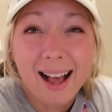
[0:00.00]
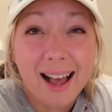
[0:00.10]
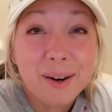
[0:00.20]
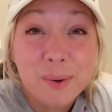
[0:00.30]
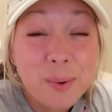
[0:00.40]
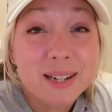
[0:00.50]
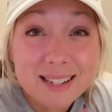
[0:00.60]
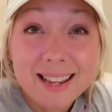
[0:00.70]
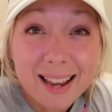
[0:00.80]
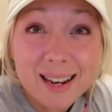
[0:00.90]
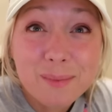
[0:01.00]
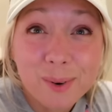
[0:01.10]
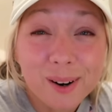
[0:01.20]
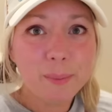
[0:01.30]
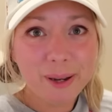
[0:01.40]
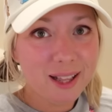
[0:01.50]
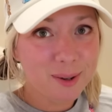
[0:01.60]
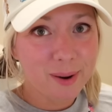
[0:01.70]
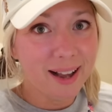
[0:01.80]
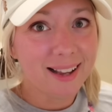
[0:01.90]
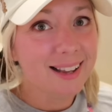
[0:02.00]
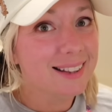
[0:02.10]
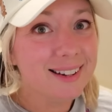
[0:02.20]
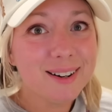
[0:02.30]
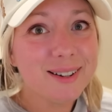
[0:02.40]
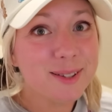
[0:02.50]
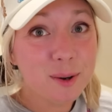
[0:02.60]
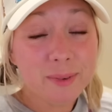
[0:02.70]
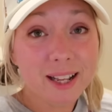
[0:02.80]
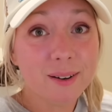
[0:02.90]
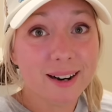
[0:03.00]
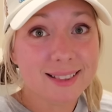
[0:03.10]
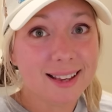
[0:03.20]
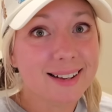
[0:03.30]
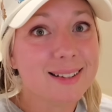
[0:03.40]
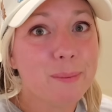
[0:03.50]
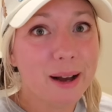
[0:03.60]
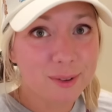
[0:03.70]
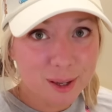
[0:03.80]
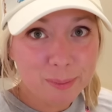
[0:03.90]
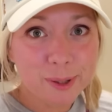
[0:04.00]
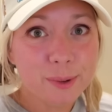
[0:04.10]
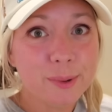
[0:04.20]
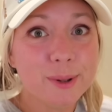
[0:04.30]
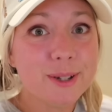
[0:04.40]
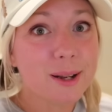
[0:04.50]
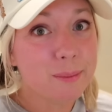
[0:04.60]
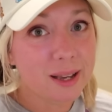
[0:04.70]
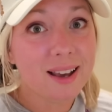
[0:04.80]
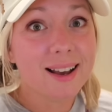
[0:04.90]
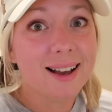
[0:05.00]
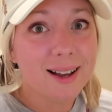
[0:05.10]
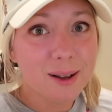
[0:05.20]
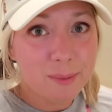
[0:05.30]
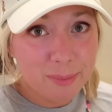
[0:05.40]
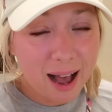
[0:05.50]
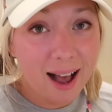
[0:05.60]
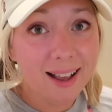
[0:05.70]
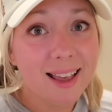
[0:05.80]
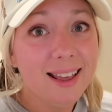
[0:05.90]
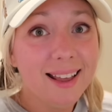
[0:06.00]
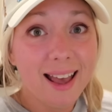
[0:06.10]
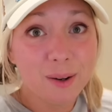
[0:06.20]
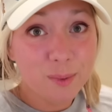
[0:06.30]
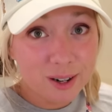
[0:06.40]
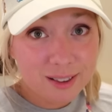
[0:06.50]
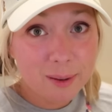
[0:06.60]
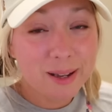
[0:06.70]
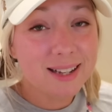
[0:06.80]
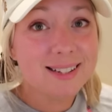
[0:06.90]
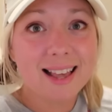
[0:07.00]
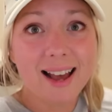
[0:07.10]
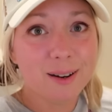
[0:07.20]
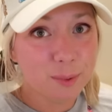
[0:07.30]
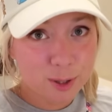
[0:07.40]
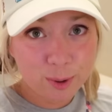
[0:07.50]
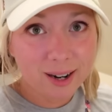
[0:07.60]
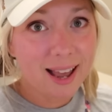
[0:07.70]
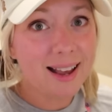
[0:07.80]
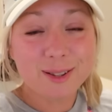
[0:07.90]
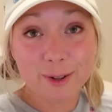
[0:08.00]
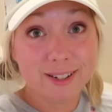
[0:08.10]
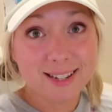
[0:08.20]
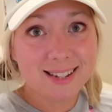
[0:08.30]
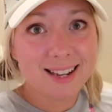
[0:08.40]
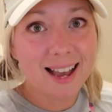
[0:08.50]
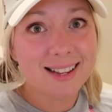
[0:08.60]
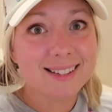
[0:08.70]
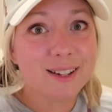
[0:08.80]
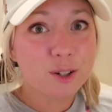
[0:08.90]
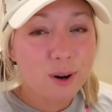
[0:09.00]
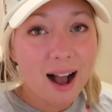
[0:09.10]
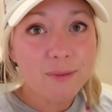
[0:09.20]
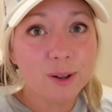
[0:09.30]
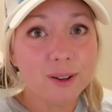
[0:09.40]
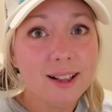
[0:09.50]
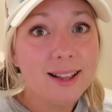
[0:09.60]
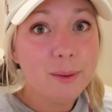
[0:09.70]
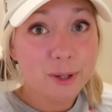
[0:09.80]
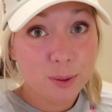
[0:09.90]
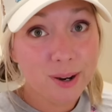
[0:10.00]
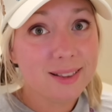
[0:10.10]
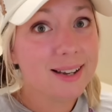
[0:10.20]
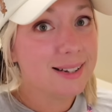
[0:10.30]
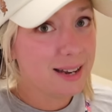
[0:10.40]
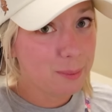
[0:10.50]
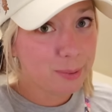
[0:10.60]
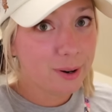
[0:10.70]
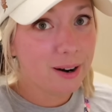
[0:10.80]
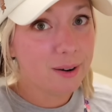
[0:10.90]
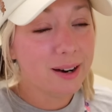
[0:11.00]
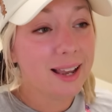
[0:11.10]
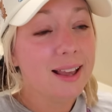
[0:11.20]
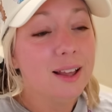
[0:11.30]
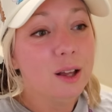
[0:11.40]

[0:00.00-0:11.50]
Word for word: I don't know what to say anymore. But either way, there are so many great things about the Blue Route being back. And one of them is that resort guests or Disney guests can travel between the contemporary